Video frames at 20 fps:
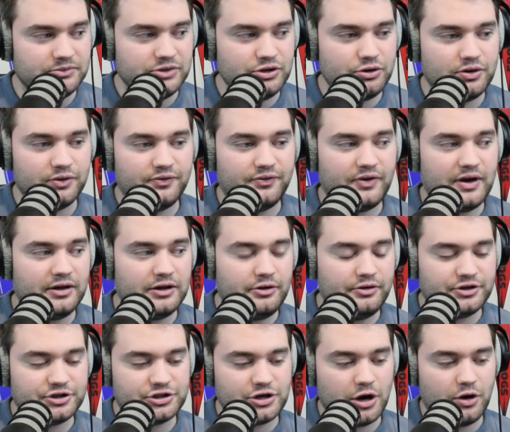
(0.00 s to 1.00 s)
You can follow
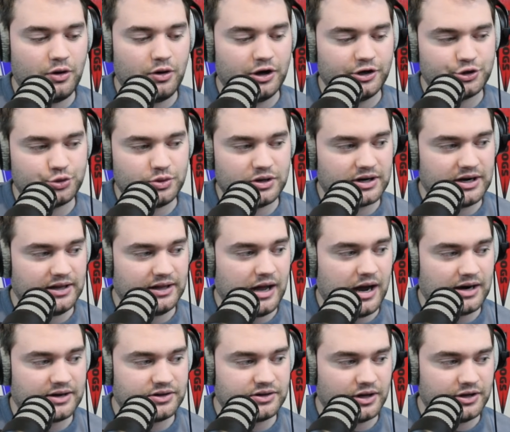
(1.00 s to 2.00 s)
the show on Twitter at
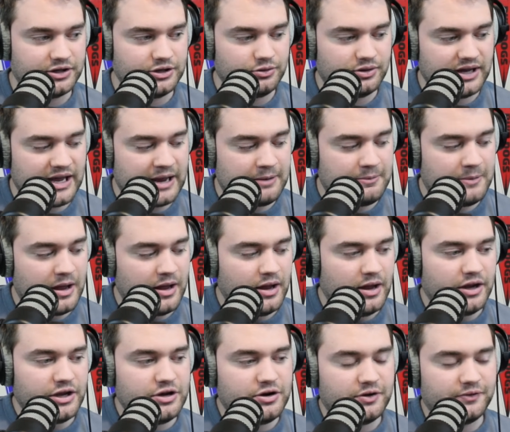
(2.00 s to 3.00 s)
Locked On UK.
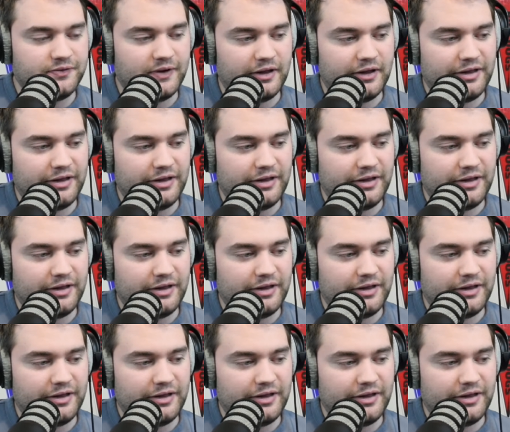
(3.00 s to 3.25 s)
You can follow